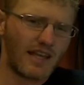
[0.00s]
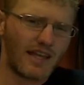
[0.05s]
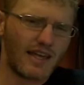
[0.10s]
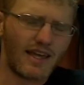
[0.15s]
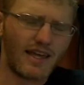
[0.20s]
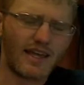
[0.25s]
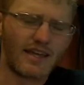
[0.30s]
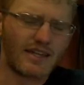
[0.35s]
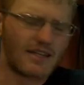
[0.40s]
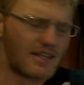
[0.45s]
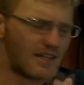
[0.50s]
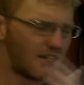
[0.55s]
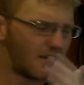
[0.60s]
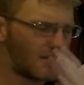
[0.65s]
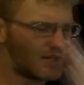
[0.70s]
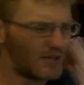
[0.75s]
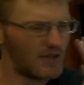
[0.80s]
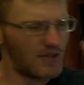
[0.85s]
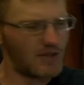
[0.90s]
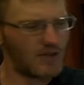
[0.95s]
And
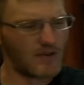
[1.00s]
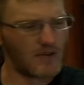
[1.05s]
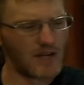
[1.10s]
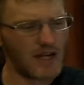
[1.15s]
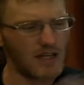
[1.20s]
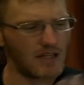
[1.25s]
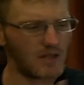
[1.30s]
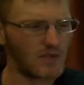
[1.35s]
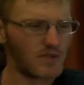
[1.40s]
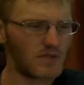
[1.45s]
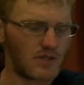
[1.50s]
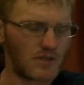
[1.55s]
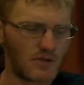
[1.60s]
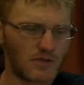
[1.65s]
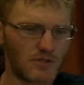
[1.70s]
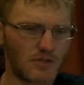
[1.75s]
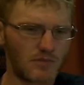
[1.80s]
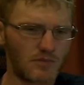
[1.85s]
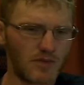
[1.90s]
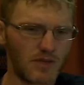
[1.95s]
you're not using your
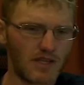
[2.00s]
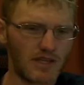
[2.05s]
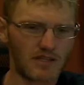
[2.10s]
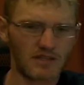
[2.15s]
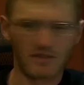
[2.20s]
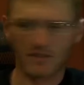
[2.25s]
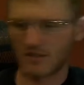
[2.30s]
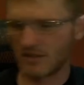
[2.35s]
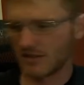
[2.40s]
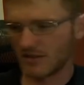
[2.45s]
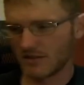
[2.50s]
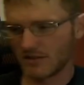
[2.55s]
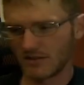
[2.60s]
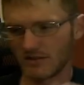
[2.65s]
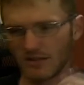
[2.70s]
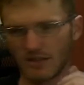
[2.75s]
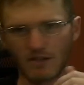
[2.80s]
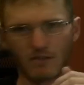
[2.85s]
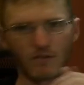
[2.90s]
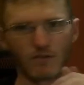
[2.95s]
space,
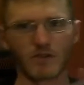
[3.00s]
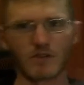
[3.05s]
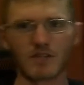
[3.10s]
like for